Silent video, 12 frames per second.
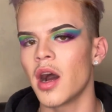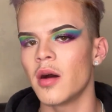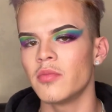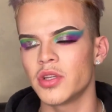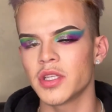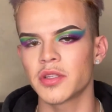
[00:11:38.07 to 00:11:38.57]

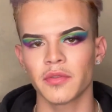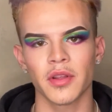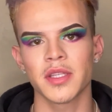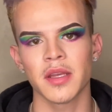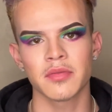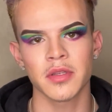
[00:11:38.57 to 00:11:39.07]
just for the
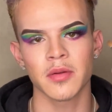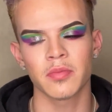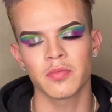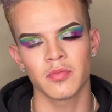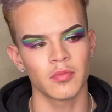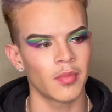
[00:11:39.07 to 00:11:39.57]
safety of
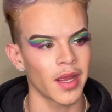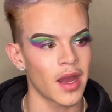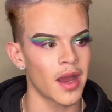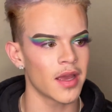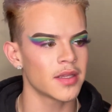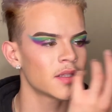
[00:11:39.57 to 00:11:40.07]
my
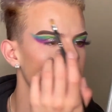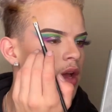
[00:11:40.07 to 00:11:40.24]
eyes,